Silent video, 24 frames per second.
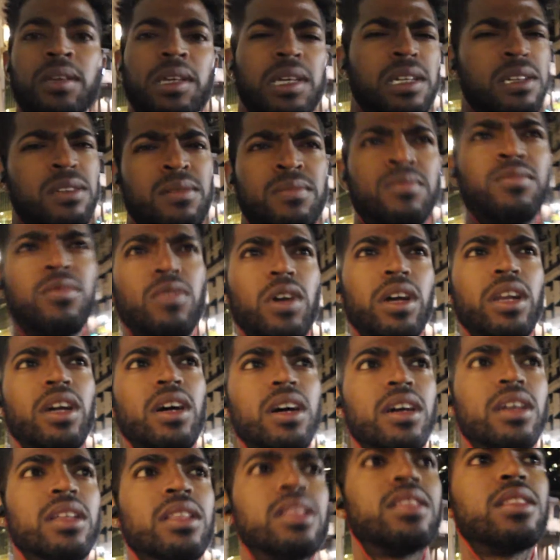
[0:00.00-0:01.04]
and why
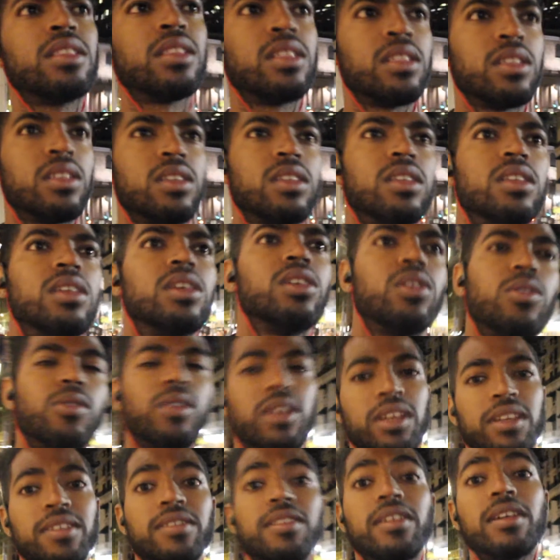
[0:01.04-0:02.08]
not? You don't
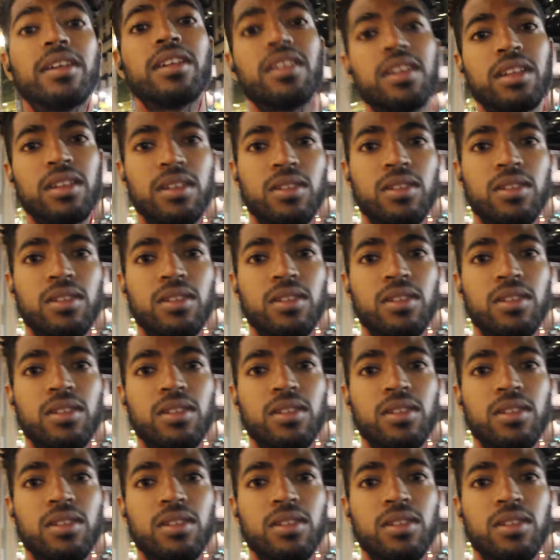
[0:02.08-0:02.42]
want to get sick.